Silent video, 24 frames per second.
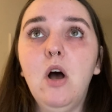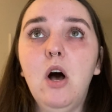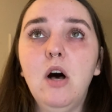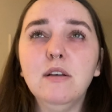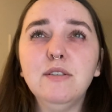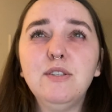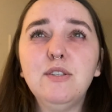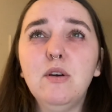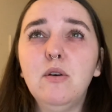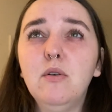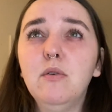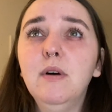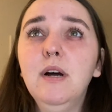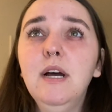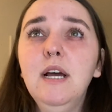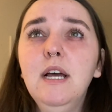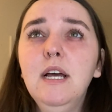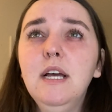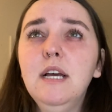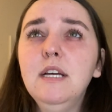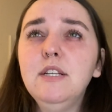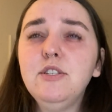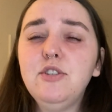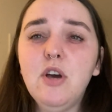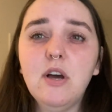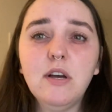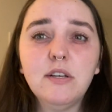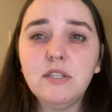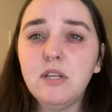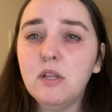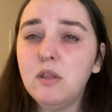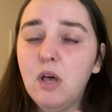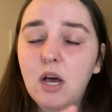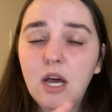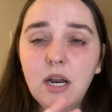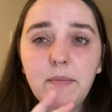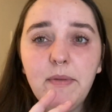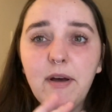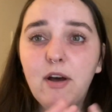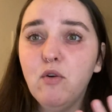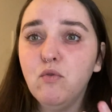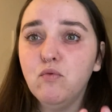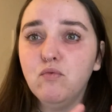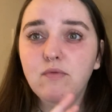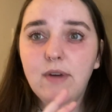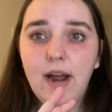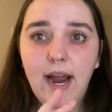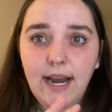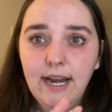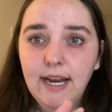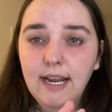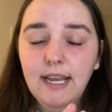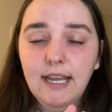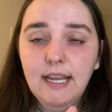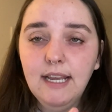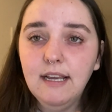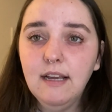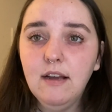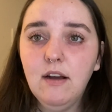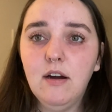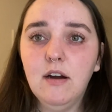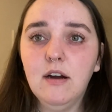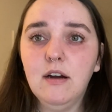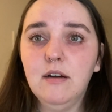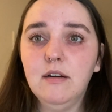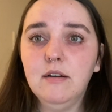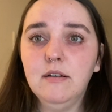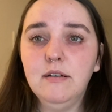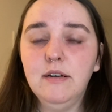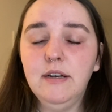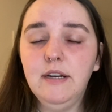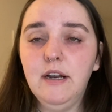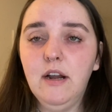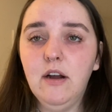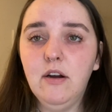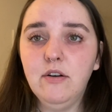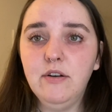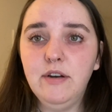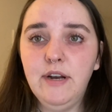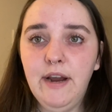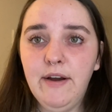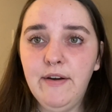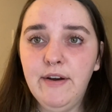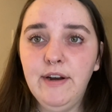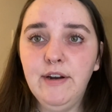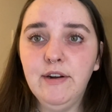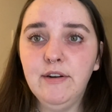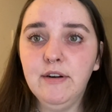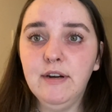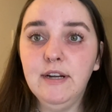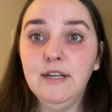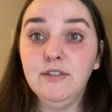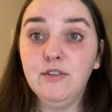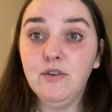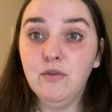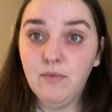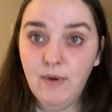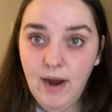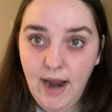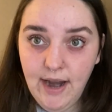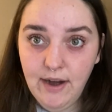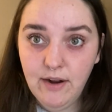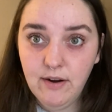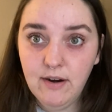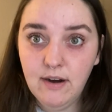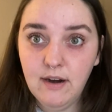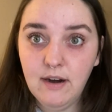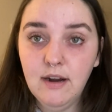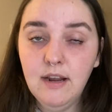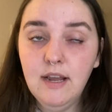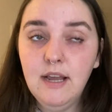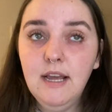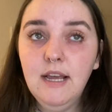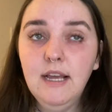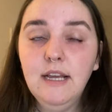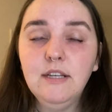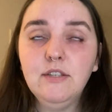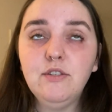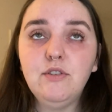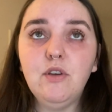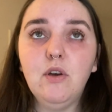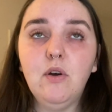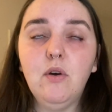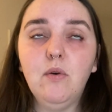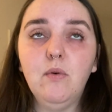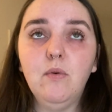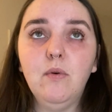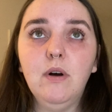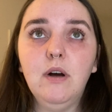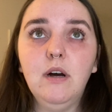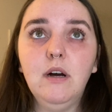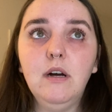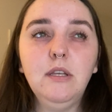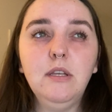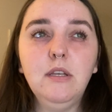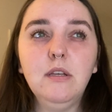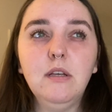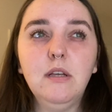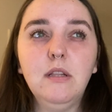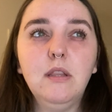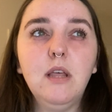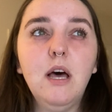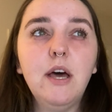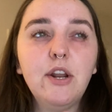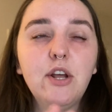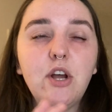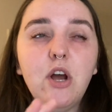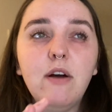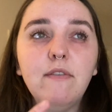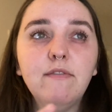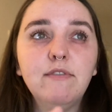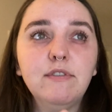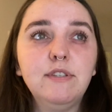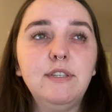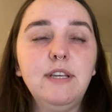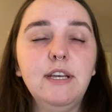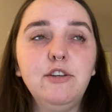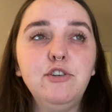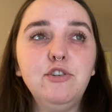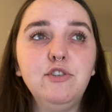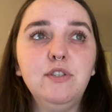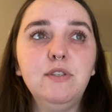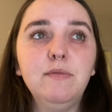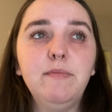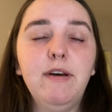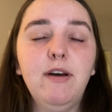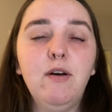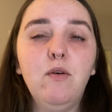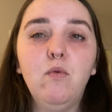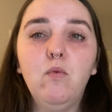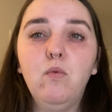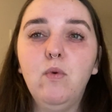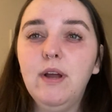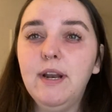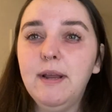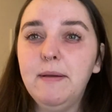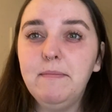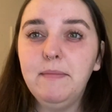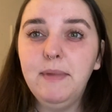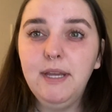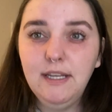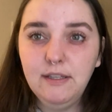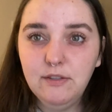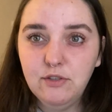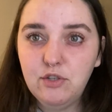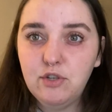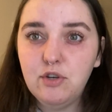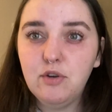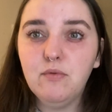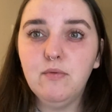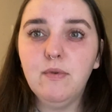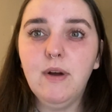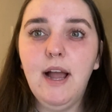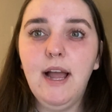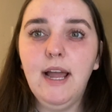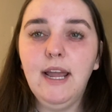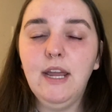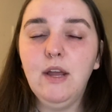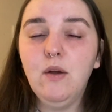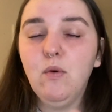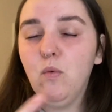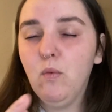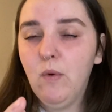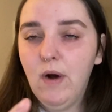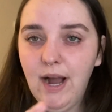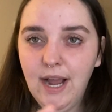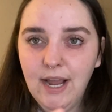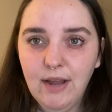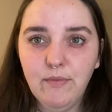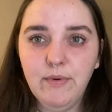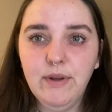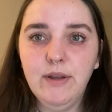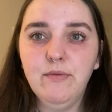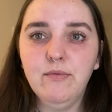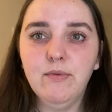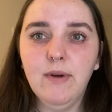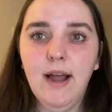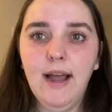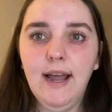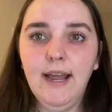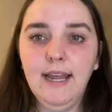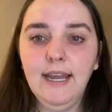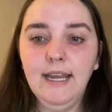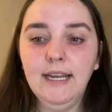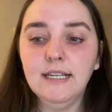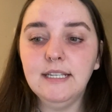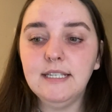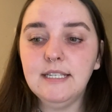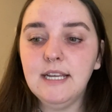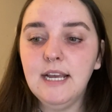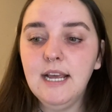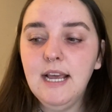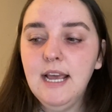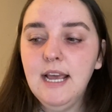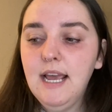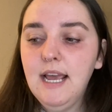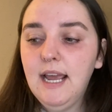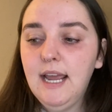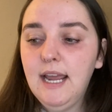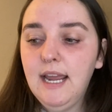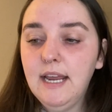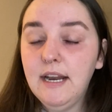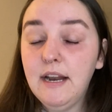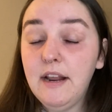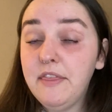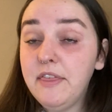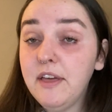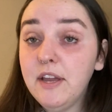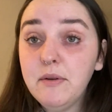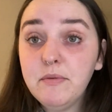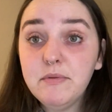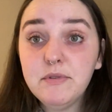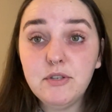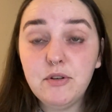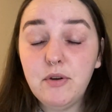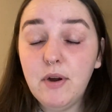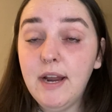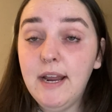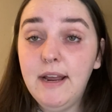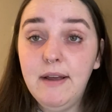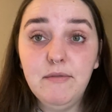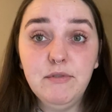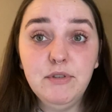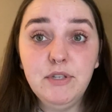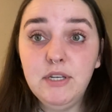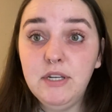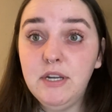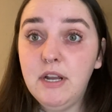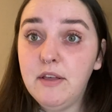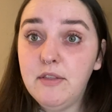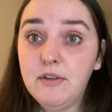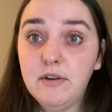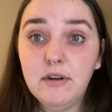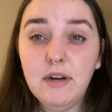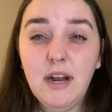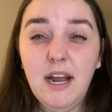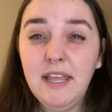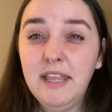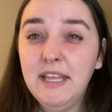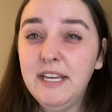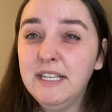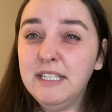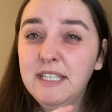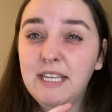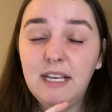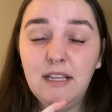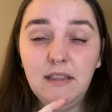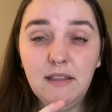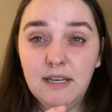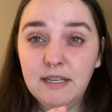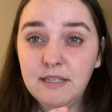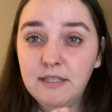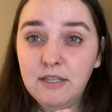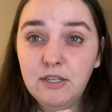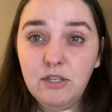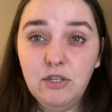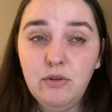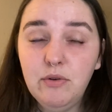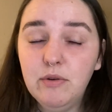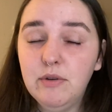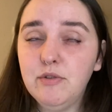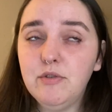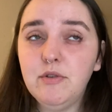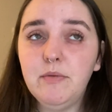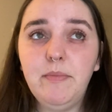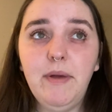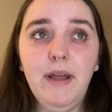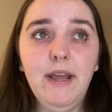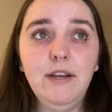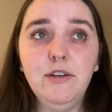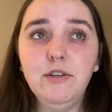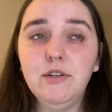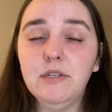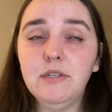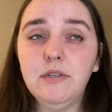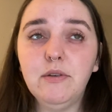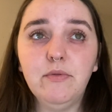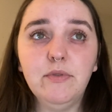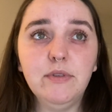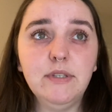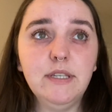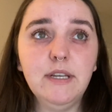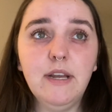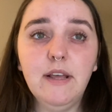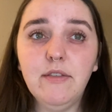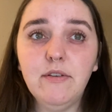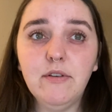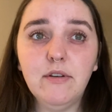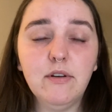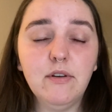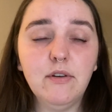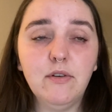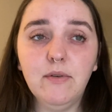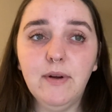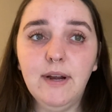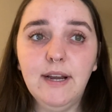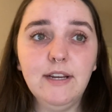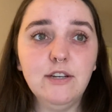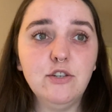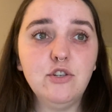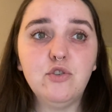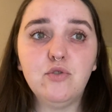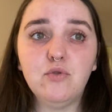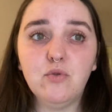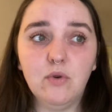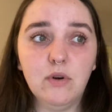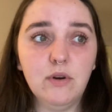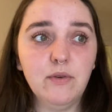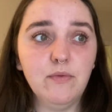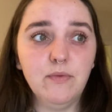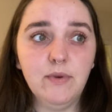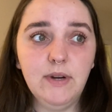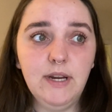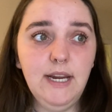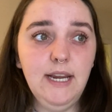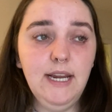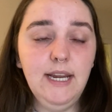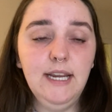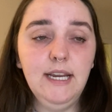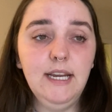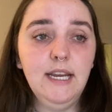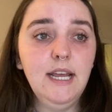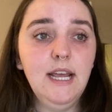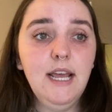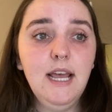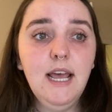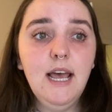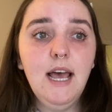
Also talks a lot about writing. Our, our narrator is a writer. So a lot of conversations about what it means to write, why we write, and I thought it was great. It was another, I think it's like less than 200 pages. It was another great short read.